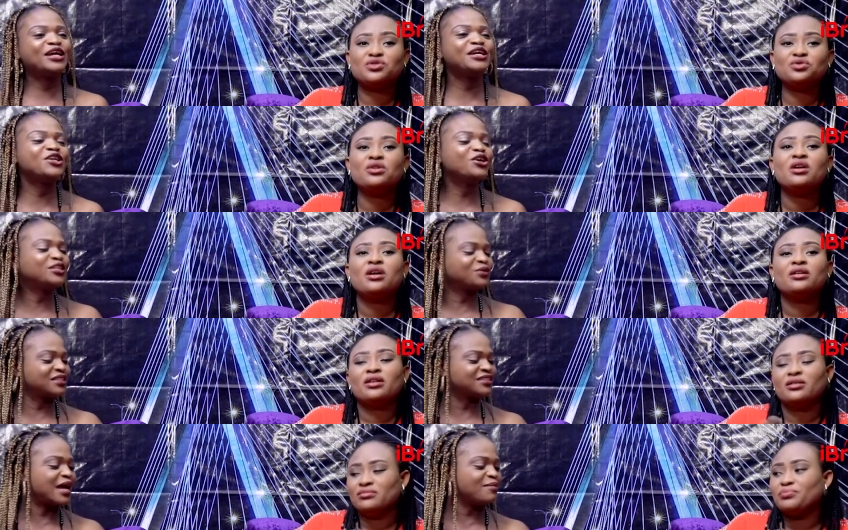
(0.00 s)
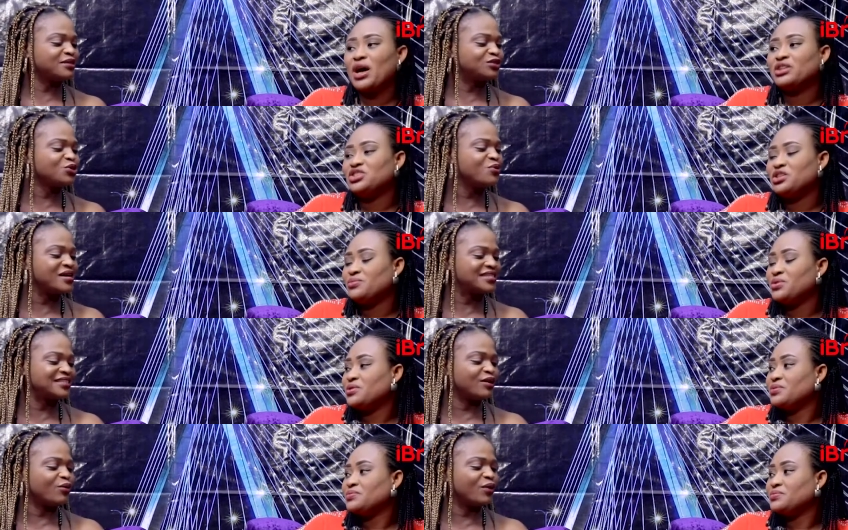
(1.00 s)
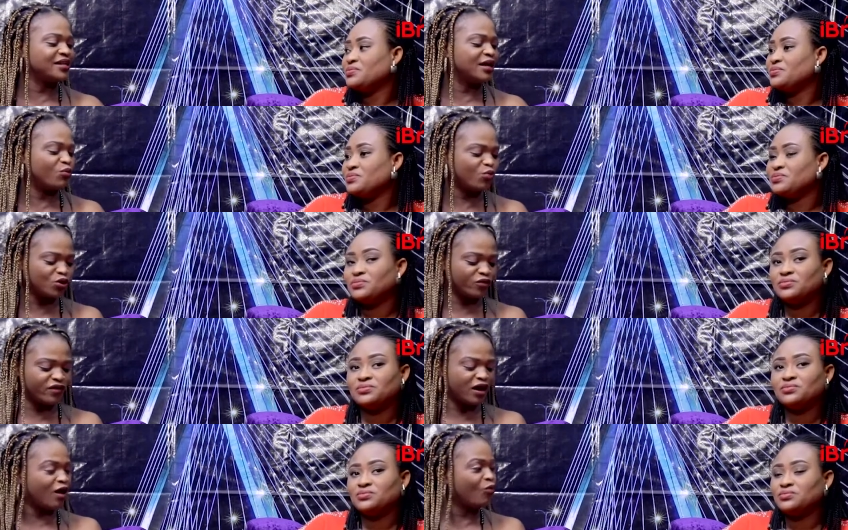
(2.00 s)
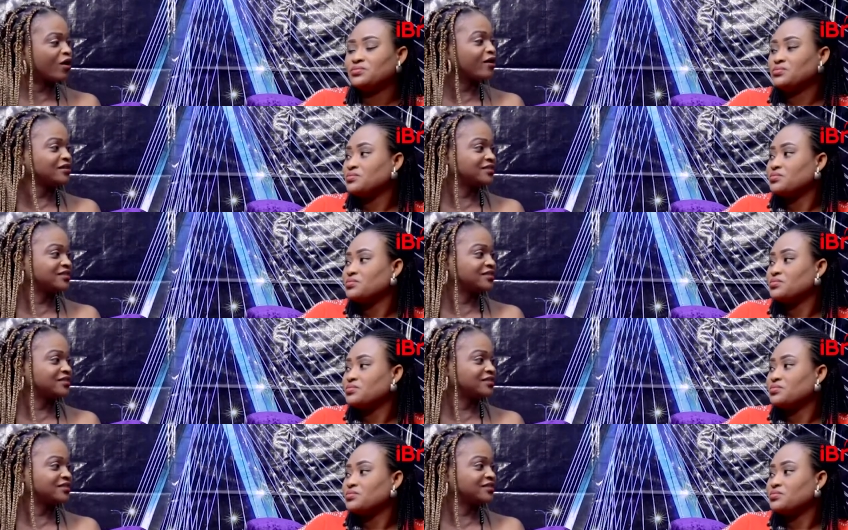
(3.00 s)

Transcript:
Speaker 1: to. You know, there was a time in 2 weeks ago when one of her work